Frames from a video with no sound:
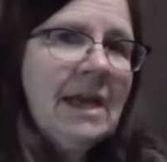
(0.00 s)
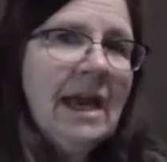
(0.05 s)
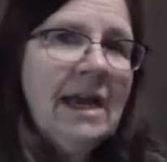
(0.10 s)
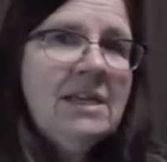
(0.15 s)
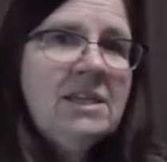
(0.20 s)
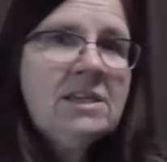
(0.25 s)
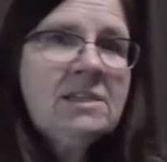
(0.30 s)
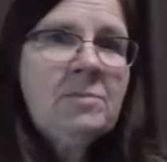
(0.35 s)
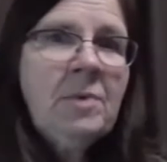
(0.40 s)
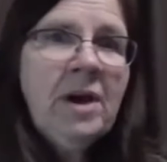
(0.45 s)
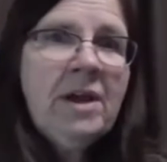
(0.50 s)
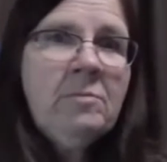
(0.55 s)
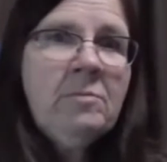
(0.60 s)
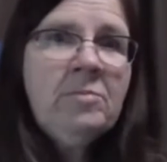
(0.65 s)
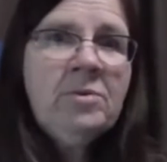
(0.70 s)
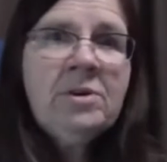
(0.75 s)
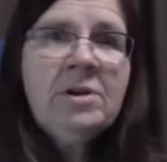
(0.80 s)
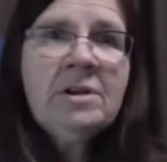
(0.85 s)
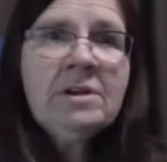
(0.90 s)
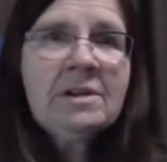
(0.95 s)
I just bought a
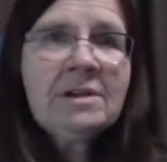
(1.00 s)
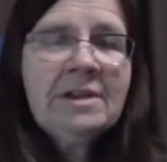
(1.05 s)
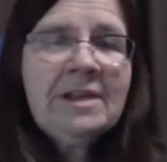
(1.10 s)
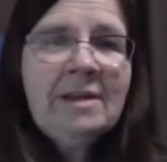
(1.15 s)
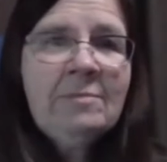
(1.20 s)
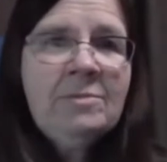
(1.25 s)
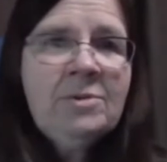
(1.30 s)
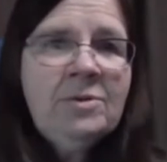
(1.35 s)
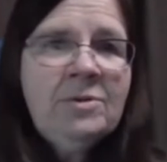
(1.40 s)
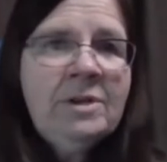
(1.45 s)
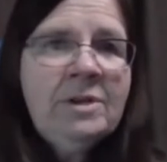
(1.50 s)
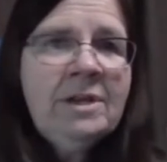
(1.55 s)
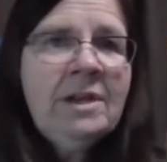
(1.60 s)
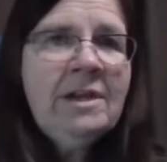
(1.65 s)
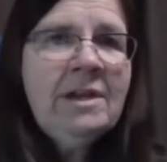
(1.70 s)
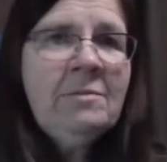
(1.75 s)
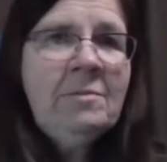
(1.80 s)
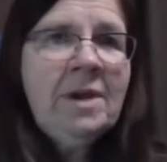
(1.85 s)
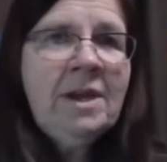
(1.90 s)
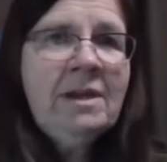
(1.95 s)
book, and I'm doing
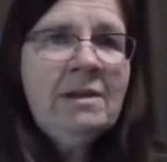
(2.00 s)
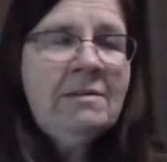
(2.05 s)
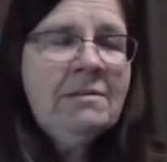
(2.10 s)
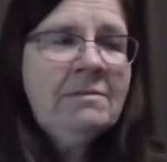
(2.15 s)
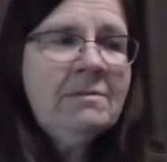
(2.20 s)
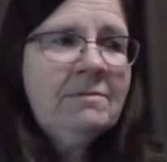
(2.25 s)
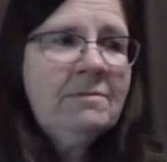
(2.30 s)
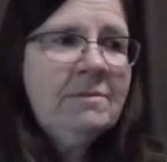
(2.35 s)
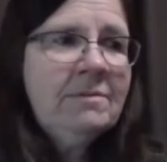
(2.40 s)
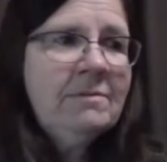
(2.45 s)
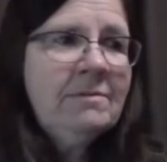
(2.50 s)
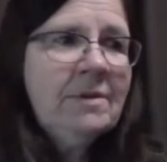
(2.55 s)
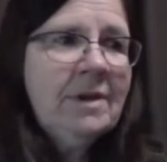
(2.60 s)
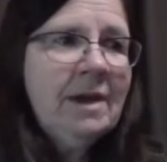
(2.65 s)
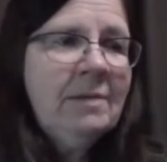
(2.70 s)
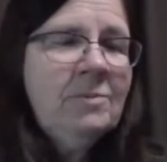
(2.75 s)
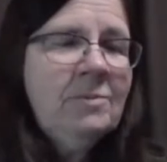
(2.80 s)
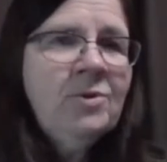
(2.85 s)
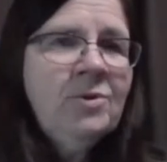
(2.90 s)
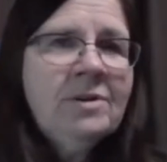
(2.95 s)
it
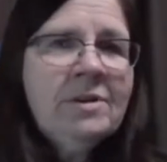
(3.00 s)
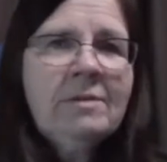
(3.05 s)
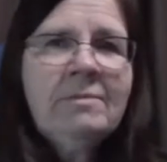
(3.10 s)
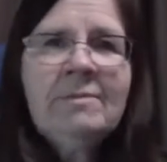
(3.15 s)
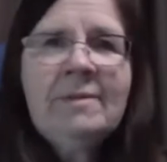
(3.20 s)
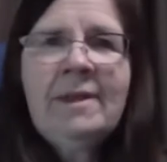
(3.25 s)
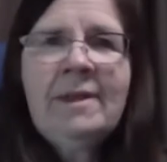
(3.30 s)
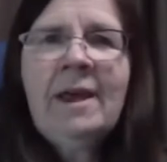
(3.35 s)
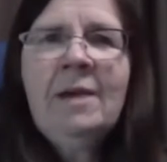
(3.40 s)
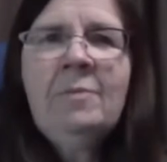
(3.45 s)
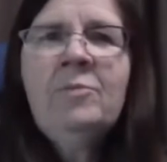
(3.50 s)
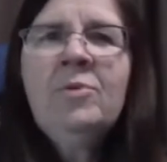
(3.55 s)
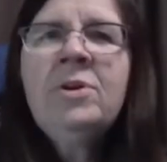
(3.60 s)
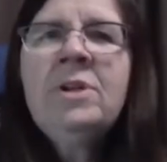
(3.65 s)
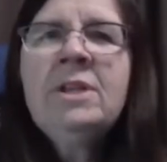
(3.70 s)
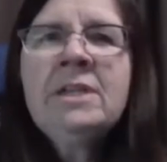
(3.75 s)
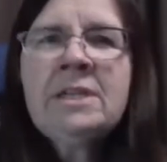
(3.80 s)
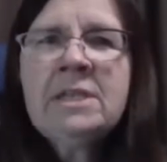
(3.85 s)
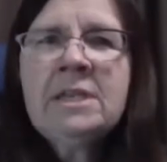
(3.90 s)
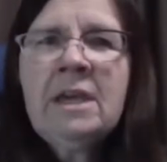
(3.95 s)
I'm
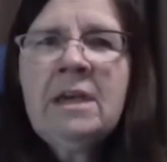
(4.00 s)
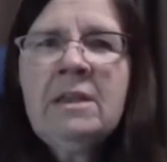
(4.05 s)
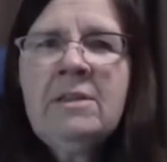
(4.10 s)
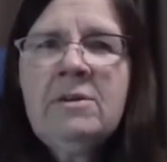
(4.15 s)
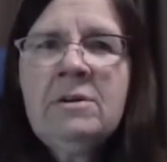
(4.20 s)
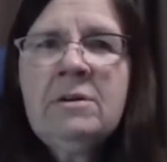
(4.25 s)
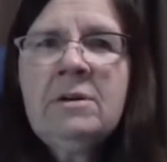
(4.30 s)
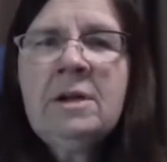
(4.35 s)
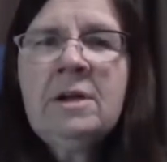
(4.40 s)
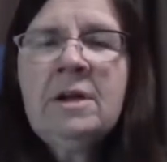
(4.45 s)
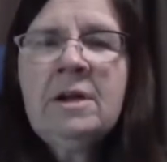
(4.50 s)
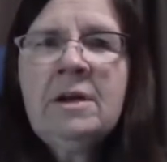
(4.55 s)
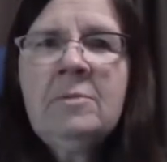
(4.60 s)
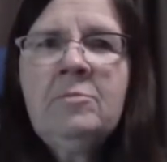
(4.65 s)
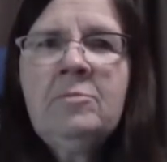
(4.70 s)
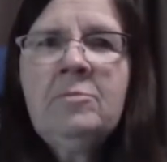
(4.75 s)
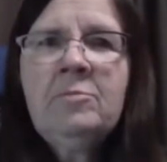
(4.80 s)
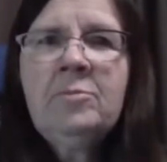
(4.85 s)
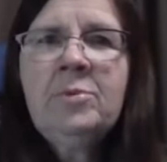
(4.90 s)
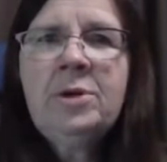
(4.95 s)
putting together
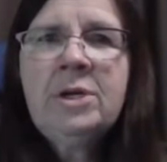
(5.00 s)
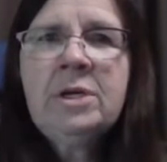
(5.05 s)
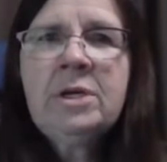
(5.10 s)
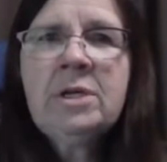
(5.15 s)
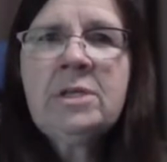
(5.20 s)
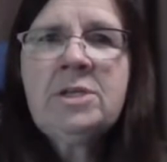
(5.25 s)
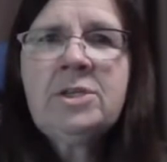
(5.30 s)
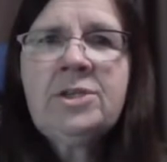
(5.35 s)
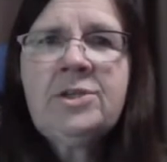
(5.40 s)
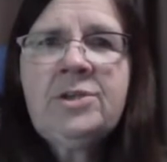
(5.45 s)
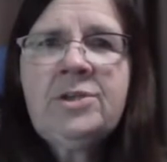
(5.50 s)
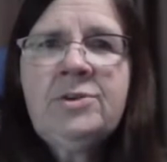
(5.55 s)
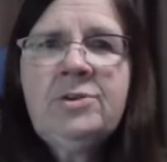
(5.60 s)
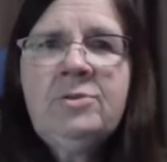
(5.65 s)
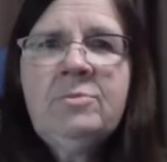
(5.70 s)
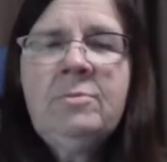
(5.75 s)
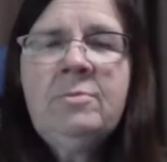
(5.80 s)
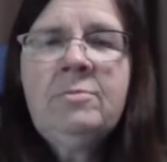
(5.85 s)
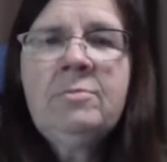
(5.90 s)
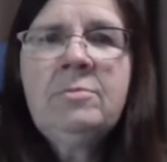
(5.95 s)
a book
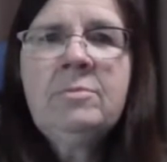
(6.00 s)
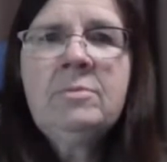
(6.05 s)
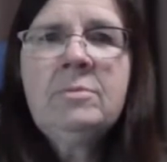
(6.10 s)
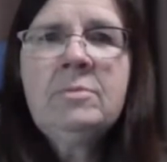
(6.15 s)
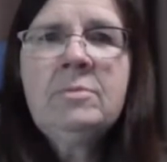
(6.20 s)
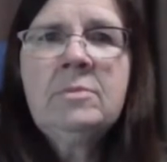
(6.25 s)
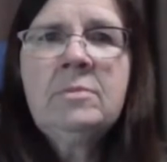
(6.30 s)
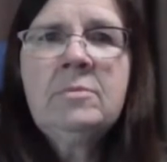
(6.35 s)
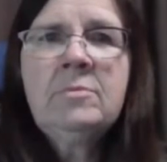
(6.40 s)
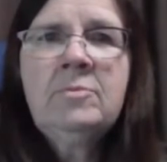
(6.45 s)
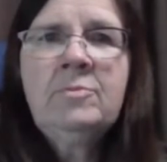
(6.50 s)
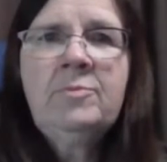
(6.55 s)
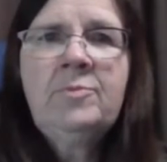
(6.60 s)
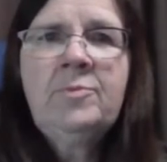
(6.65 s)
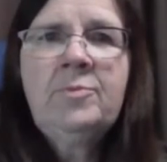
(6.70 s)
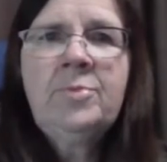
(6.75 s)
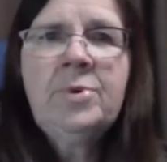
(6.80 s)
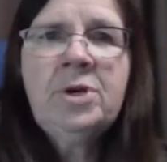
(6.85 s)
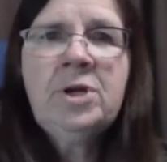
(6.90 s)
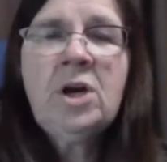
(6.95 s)
to
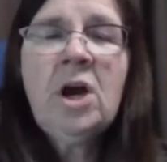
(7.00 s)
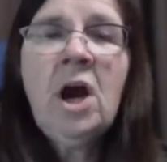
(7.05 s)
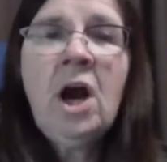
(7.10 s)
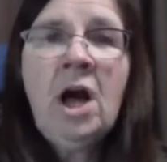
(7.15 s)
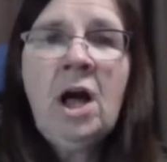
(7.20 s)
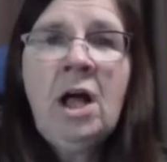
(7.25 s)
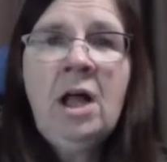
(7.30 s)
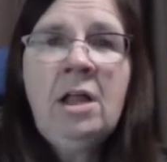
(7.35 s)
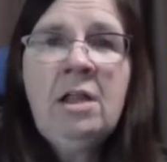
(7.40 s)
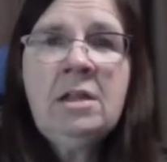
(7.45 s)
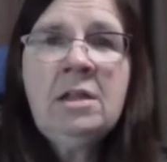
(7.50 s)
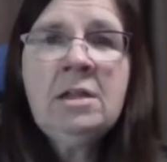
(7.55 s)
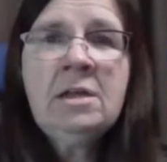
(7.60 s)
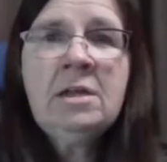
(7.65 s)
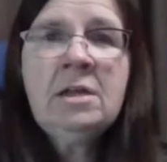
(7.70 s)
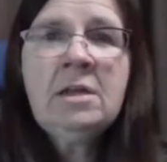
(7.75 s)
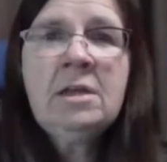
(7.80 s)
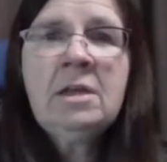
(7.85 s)
book haul.